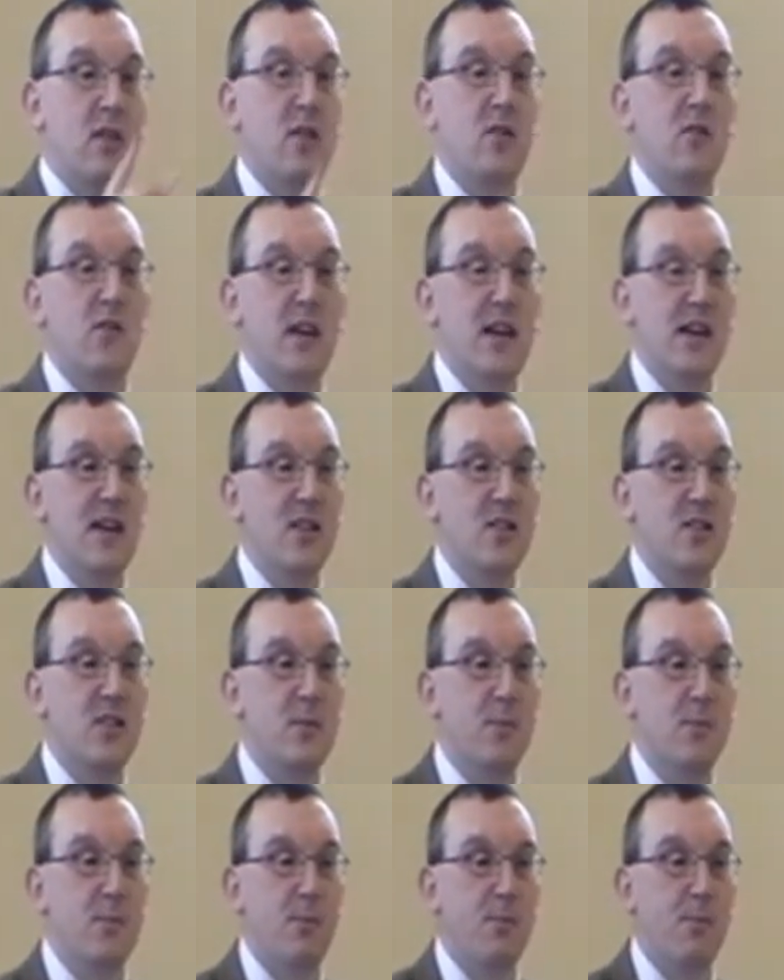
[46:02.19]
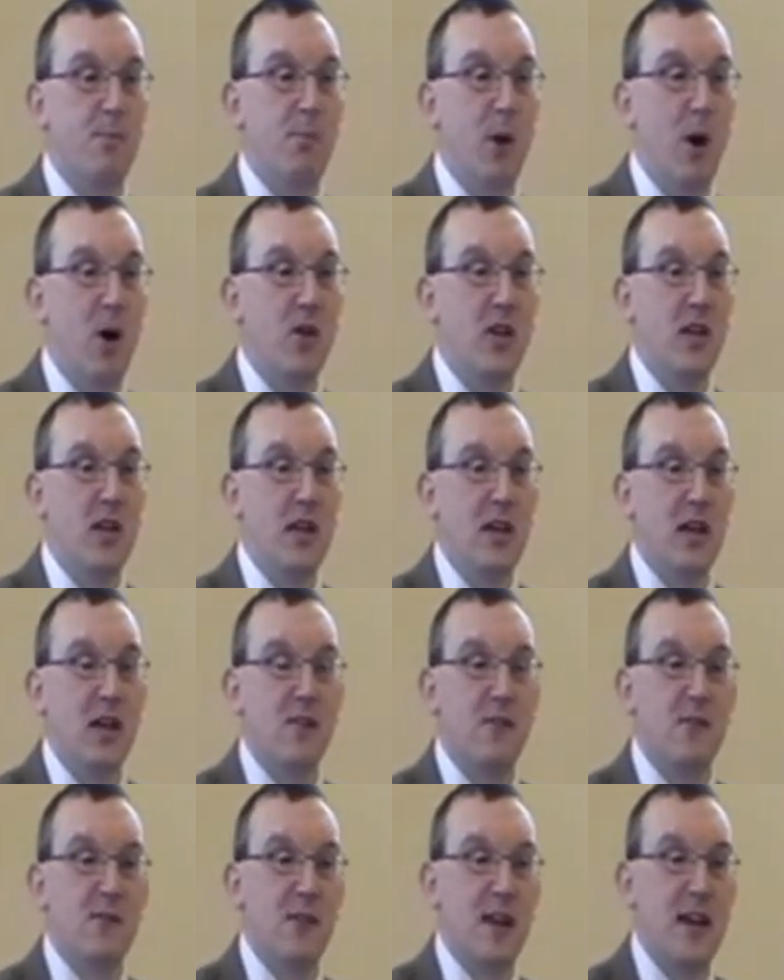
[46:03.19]
The veil is the body
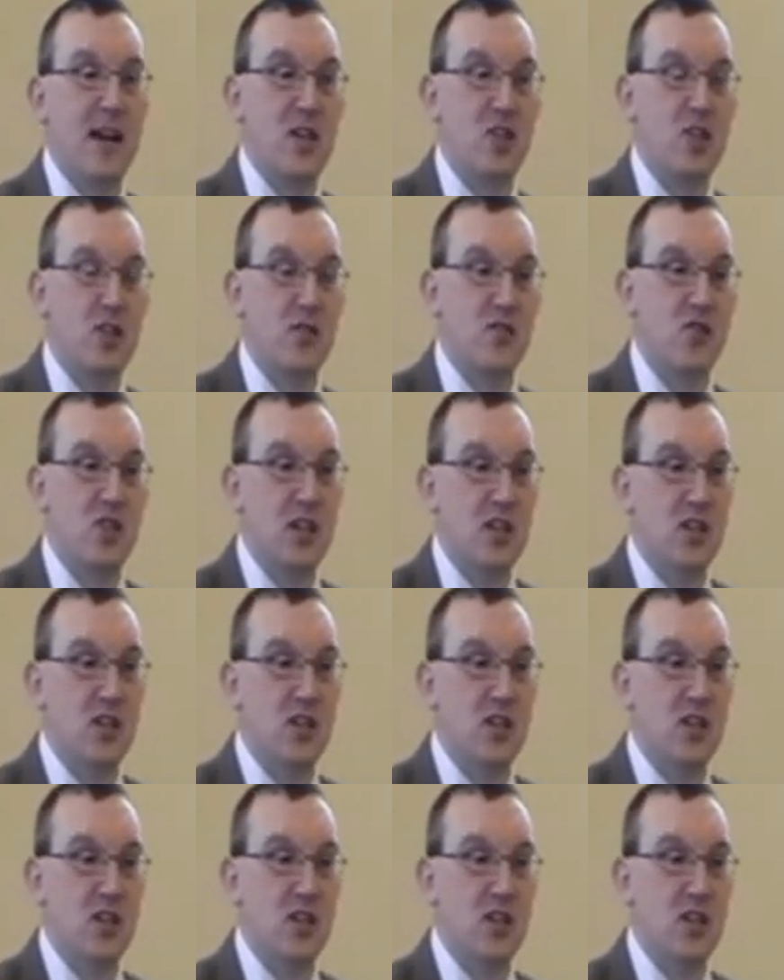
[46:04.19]
and flesh of